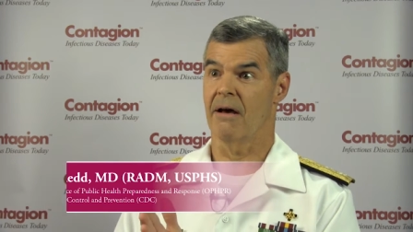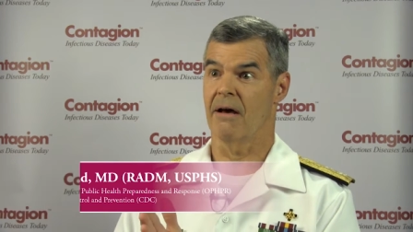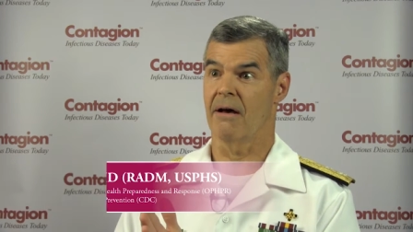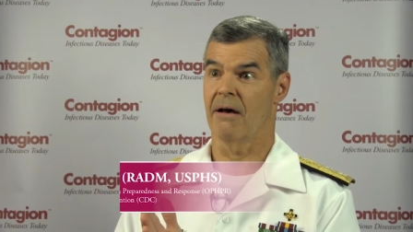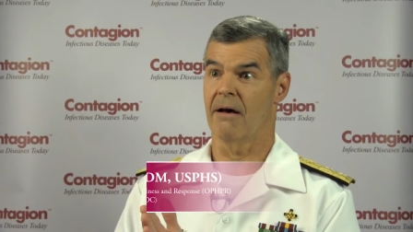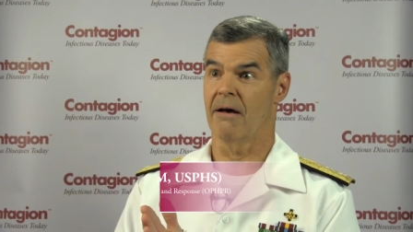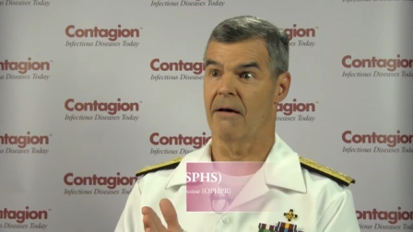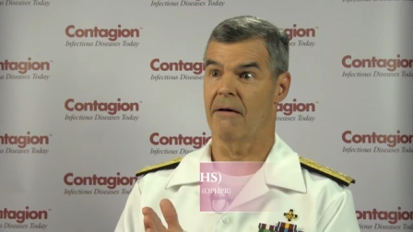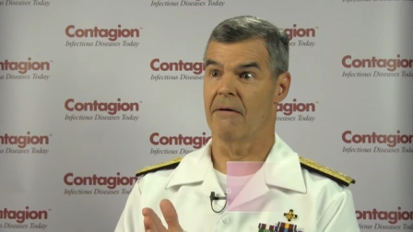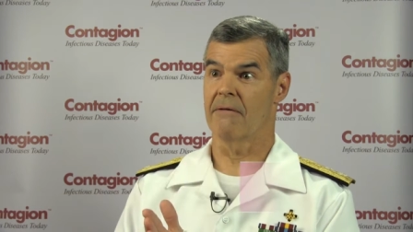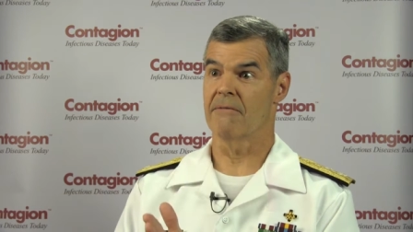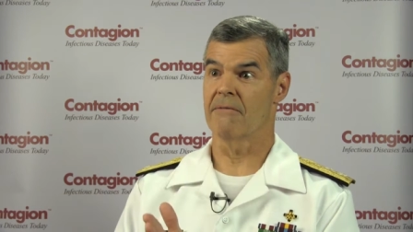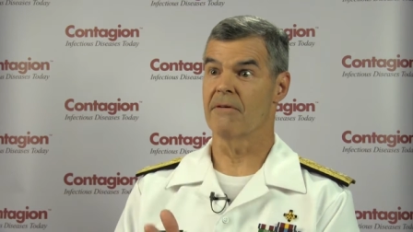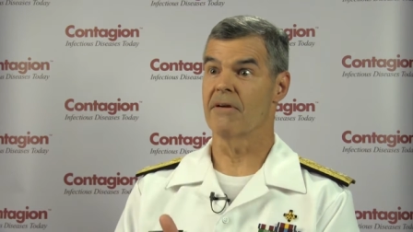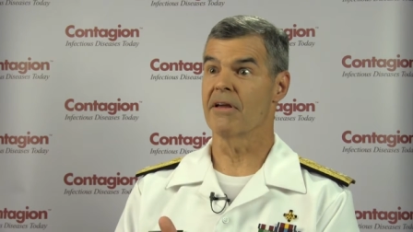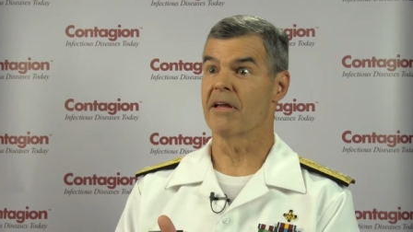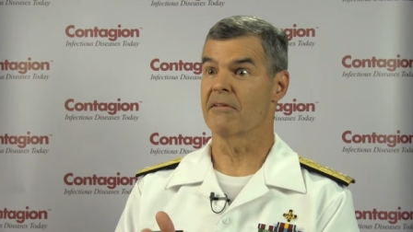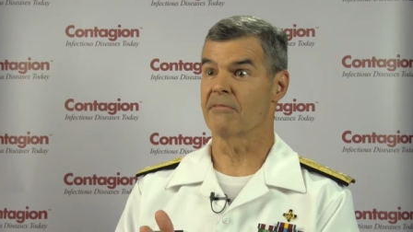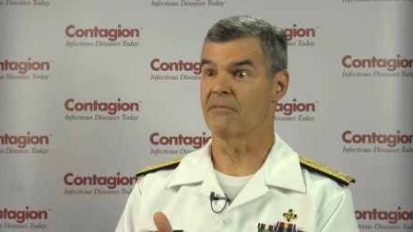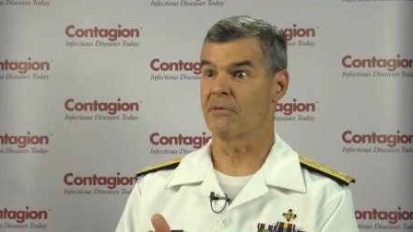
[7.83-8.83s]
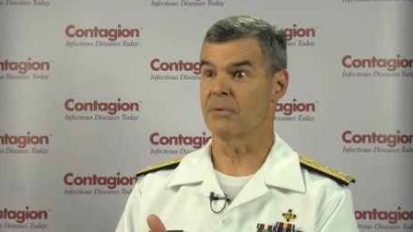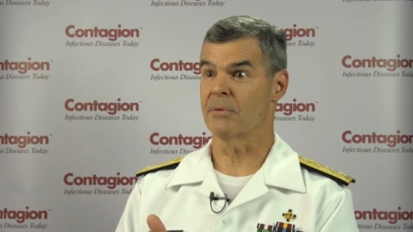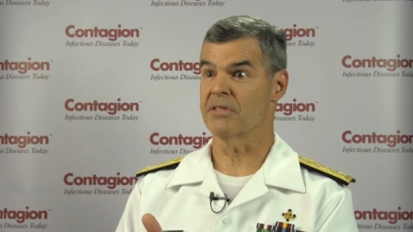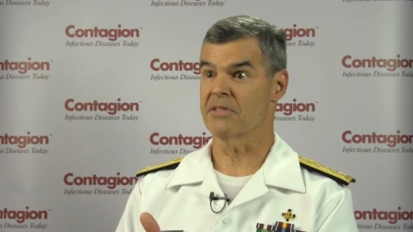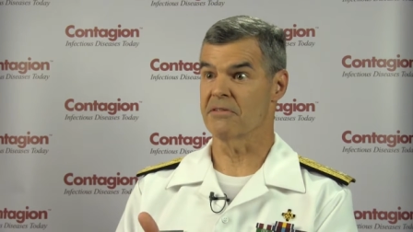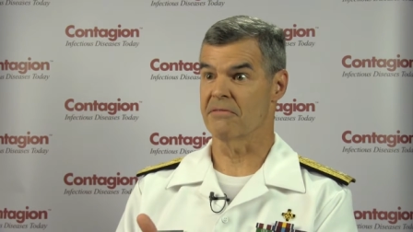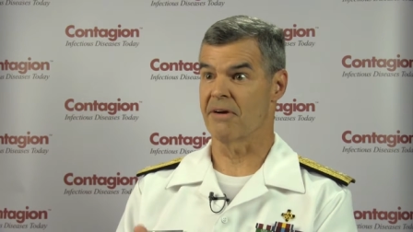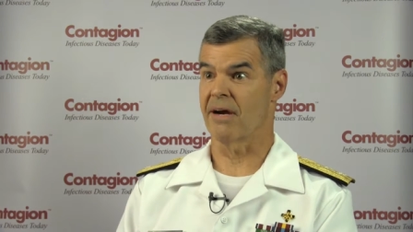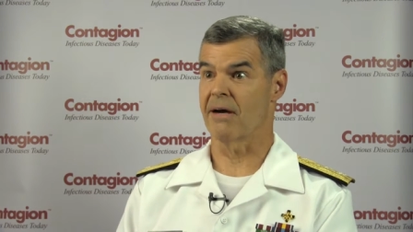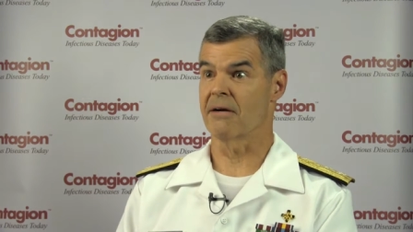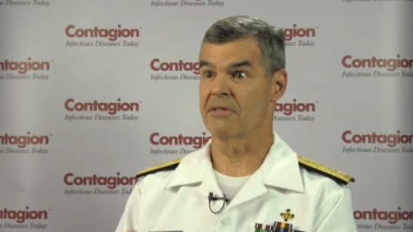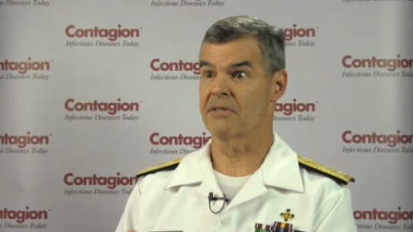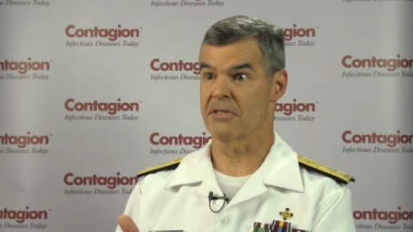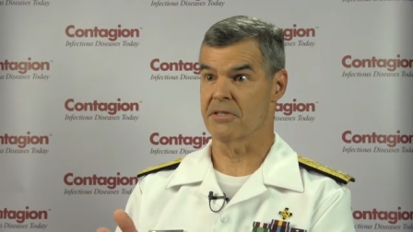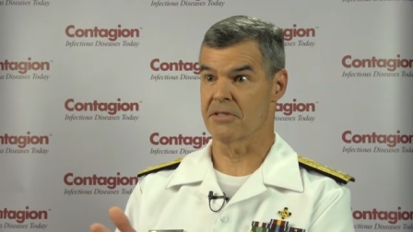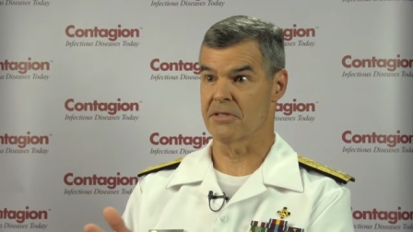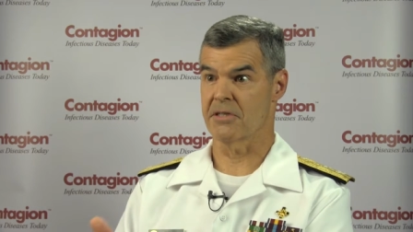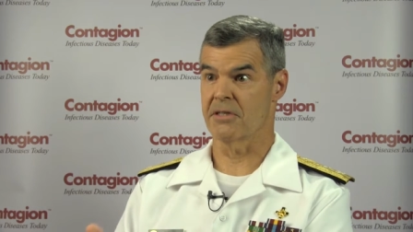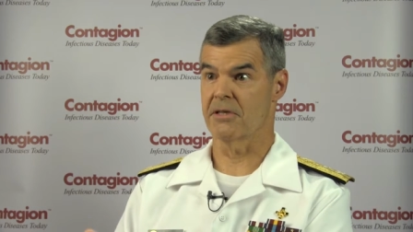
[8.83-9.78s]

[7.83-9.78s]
uh, influenza viruses